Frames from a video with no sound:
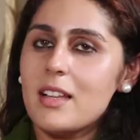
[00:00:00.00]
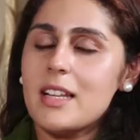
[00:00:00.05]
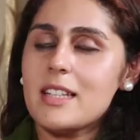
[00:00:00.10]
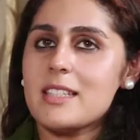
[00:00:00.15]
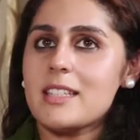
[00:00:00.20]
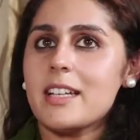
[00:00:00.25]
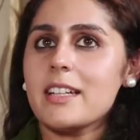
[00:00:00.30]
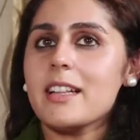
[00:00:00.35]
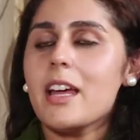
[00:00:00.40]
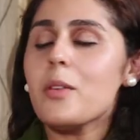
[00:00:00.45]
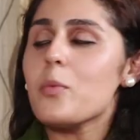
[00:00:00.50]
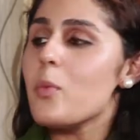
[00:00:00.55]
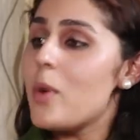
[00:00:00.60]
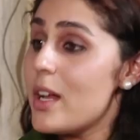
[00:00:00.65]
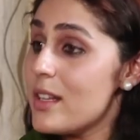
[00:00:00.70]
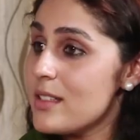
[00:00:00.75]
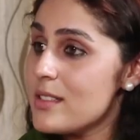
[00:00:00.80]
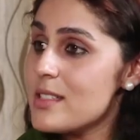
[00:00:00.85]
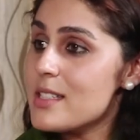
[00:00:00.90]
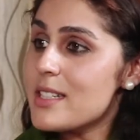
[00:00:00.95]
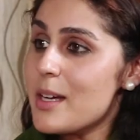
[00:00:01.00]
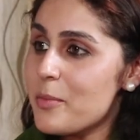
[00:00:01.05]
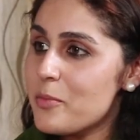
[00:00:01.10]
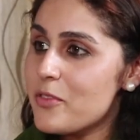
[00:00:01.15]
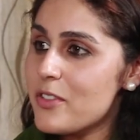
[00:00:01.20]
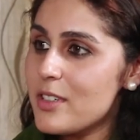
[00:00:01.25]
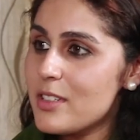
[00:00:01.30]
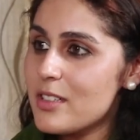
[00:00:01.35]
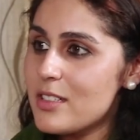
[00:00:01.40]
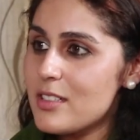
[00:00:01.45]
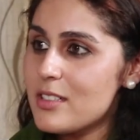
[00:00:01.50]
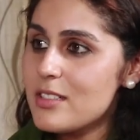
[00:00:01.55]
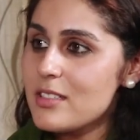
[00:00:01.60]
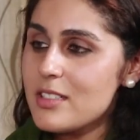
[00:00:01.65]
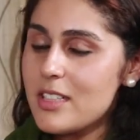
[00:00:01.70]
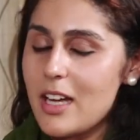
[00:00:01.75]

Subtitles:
Let's take that one step further.